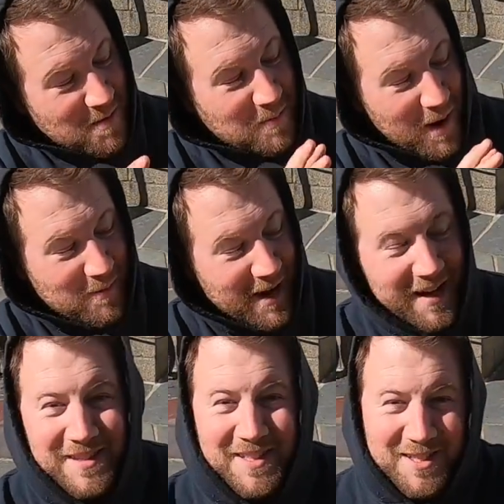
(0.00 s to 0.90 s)

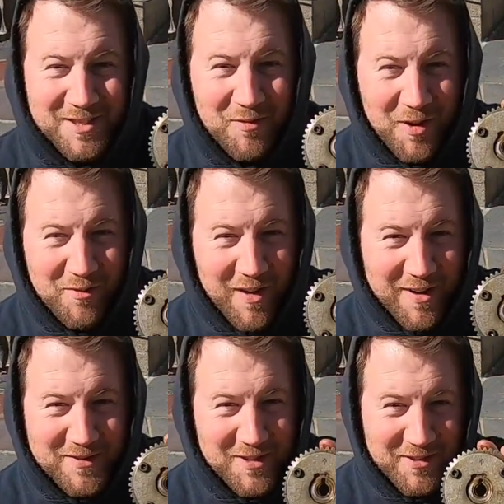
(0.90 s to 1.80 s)
Bye-bye to the
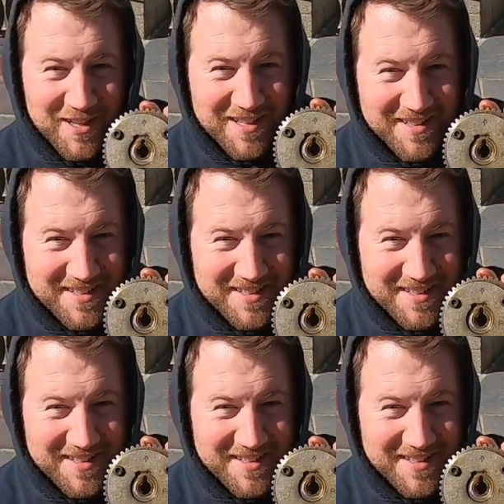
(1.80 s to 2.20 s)
25-degree.